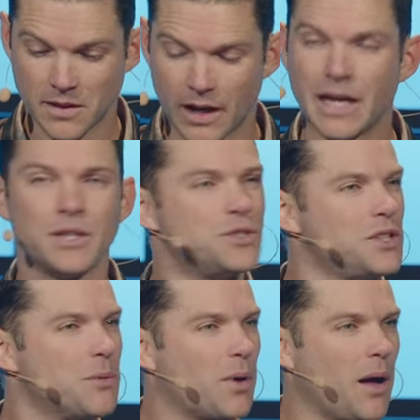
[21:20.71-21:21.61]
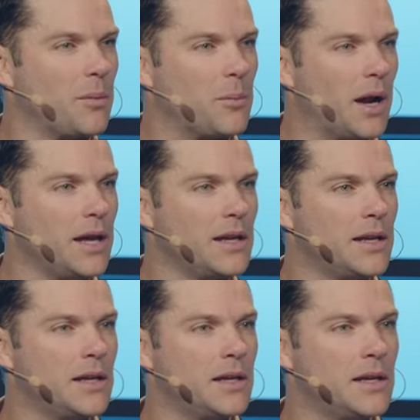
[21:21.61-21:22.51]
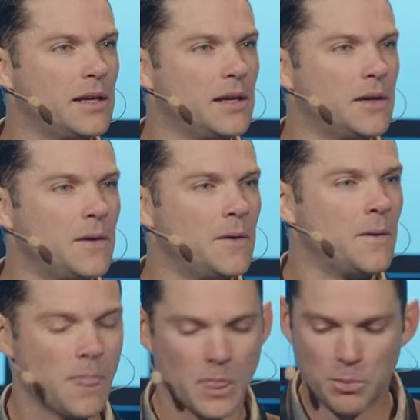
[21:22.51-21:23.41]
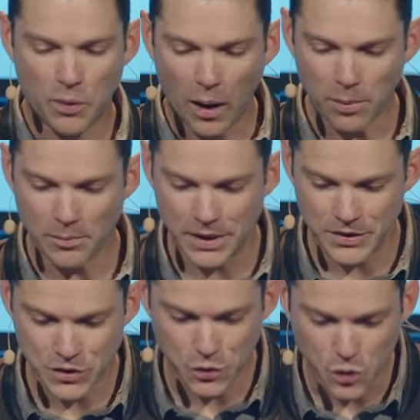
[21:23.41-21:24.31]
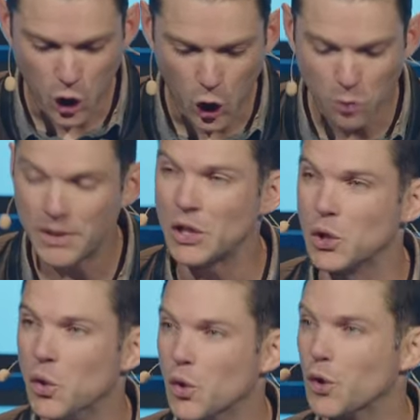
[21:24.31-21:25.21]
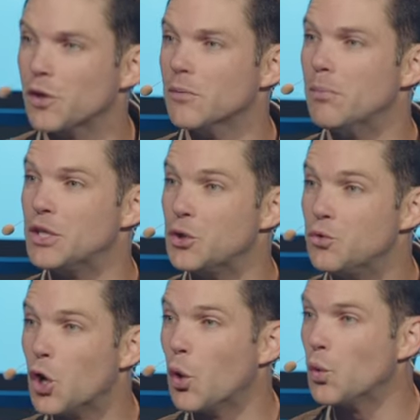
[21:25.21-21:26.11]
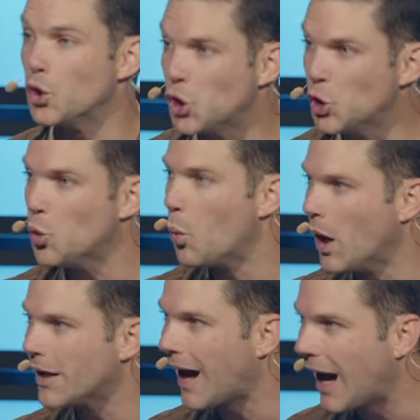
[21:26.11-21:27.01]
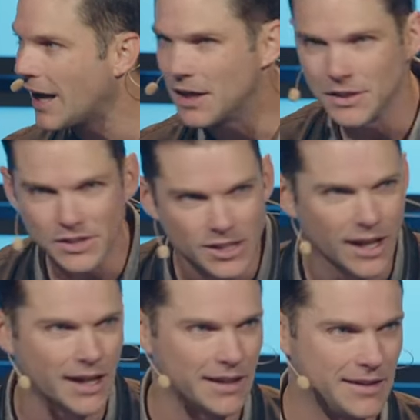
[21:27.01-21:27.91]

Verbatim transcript: Again, you see the problem, right? The problem is you call me Lord, but you don't do what I say.